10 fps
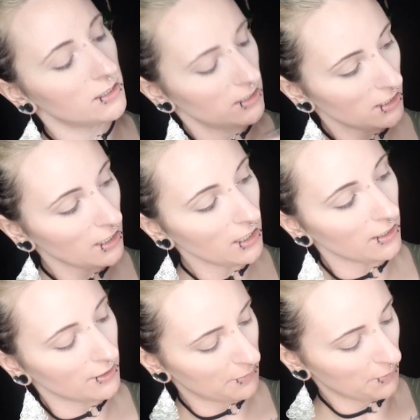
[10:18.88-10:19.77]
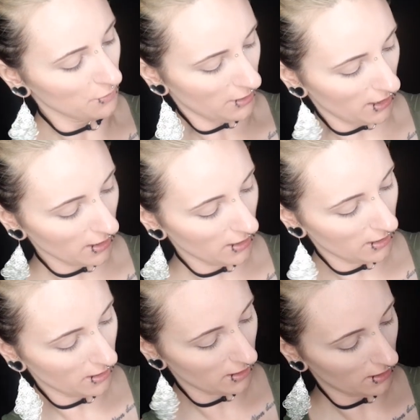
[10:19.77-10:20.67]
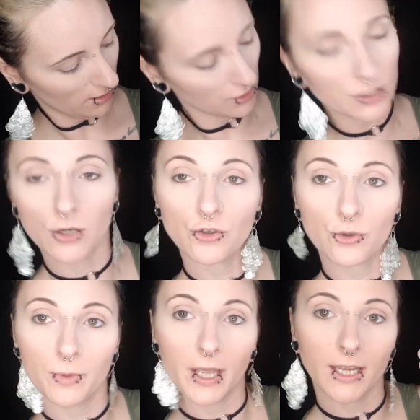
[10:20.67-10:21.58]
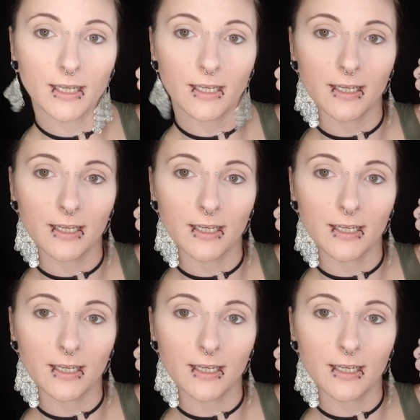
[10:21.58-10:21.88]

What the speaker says: T, Spooky, Social Blade,